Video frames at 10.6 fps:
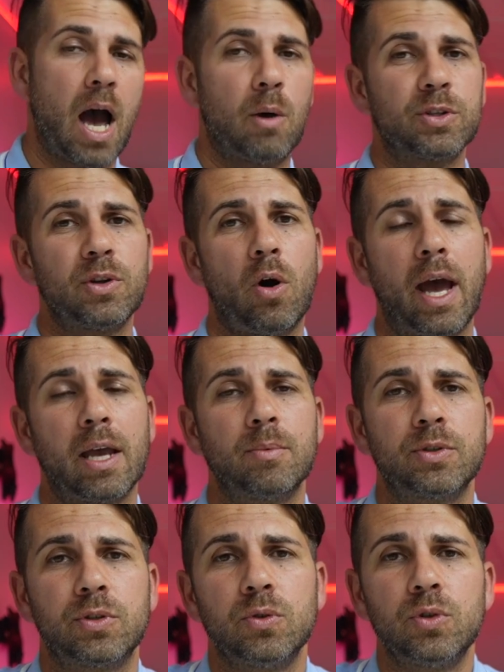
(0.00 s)
I was not able
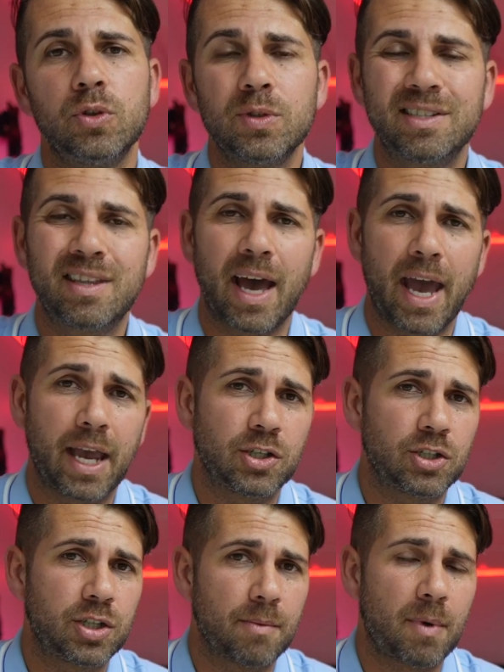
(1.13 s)
to use the
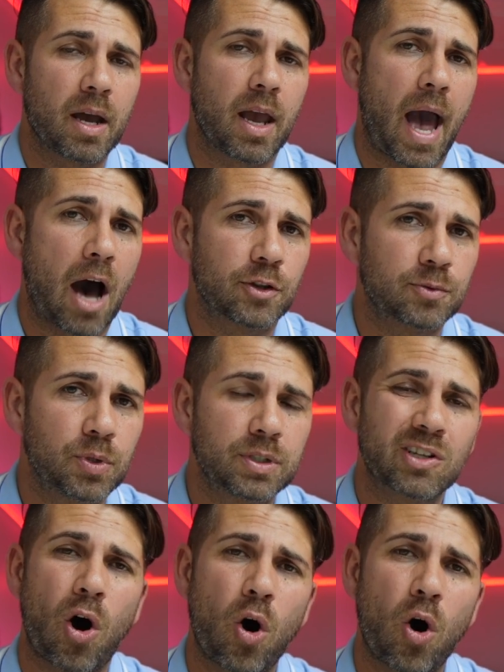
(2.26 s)
HDMI output